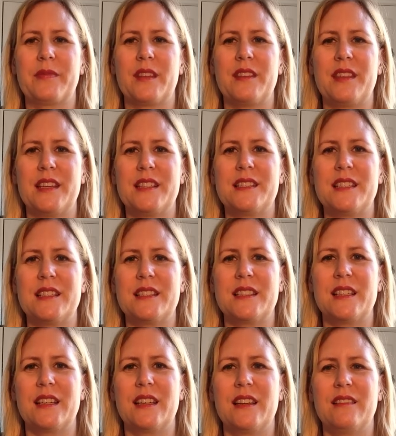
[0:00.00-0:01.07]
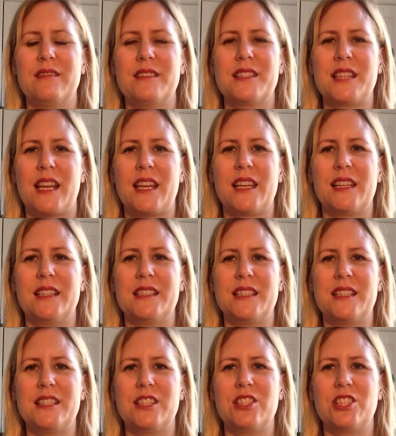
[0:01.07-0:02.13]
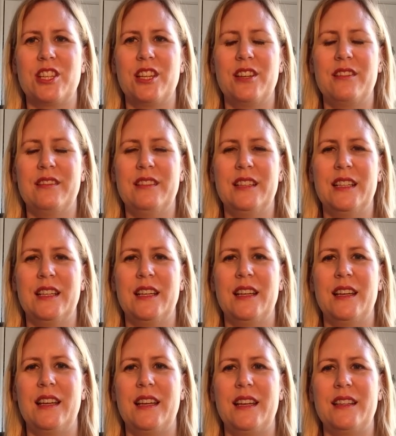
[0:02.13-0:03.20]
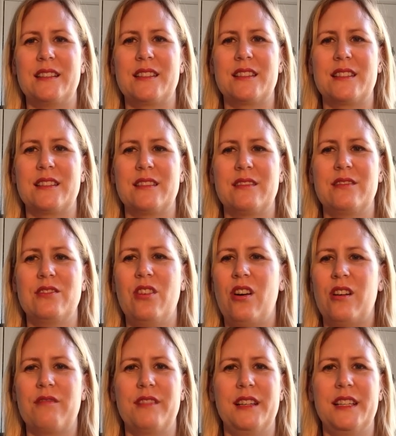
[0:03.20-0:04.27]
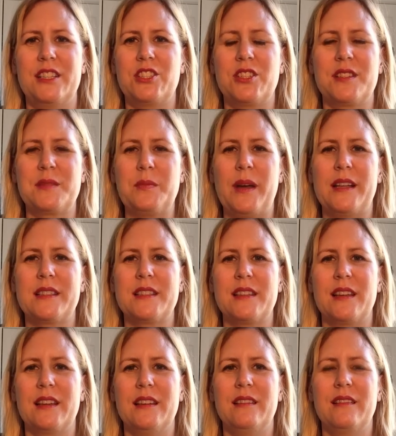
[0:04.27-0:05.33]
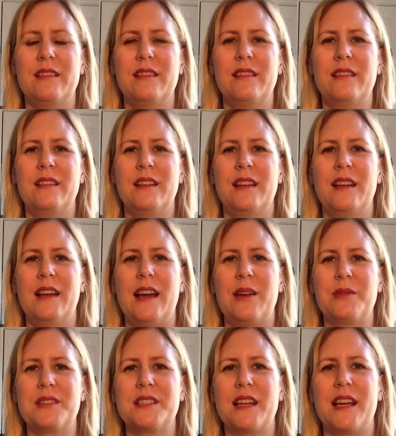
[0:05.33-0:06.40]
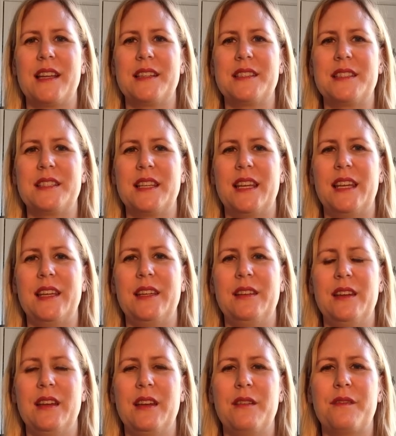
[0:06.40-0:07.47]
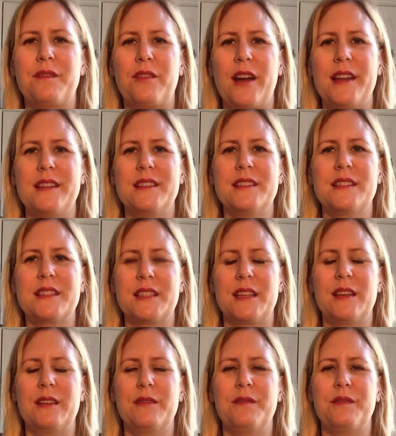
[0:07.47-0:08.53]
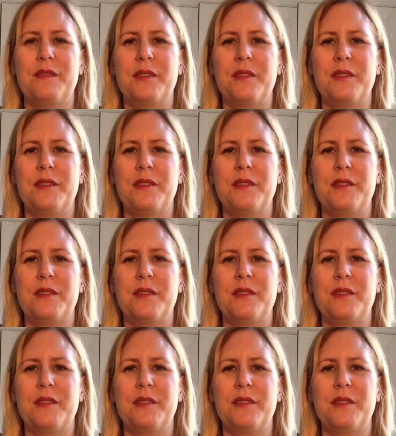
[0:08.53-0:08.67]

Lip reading: this is a secular decision. It's not a religious matter. I was starting to see friends of